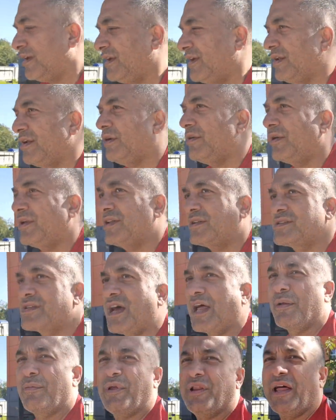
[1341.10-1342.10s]
you know, and it's
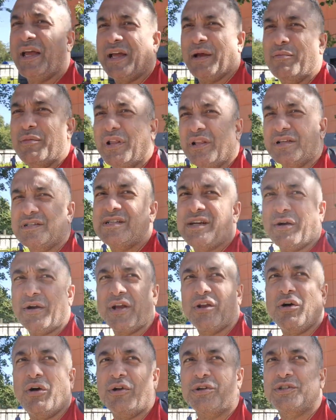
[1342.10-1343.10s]
got to be like a military
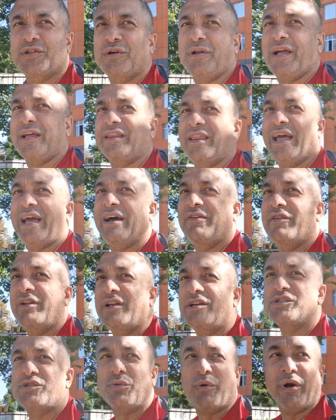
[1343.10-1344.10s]
culture like they have in
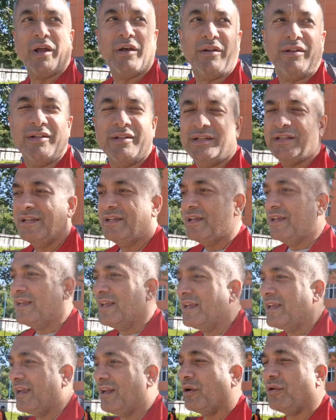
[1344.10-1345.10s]
Israel.
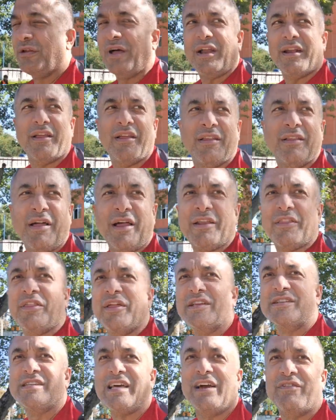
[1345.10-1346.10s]
You know, a lot of
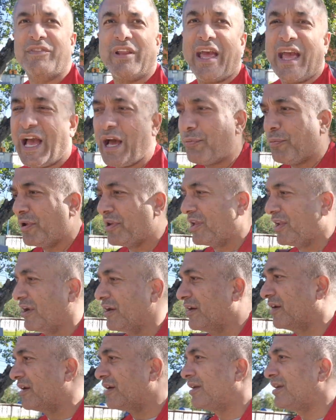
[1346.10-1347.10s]
things have to happen
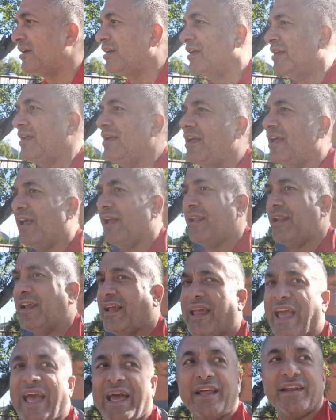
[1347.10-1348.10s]
here, and it
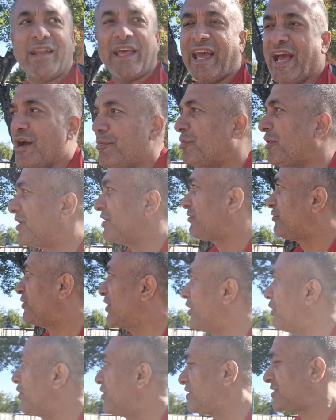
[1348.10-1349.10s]
can't happen if, you
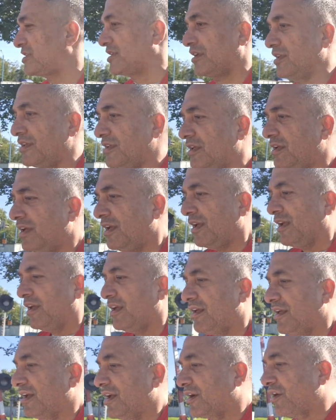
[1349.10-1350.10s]
know, if the
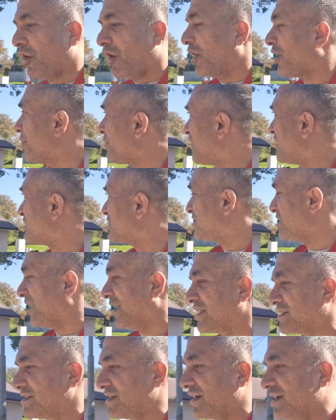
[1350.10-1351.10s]
economy is
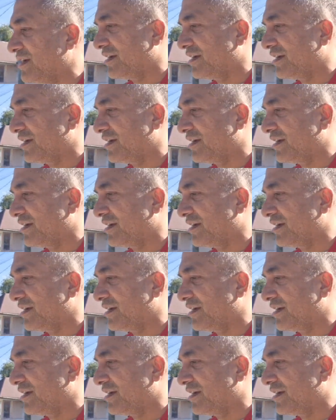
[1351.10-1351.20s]
not,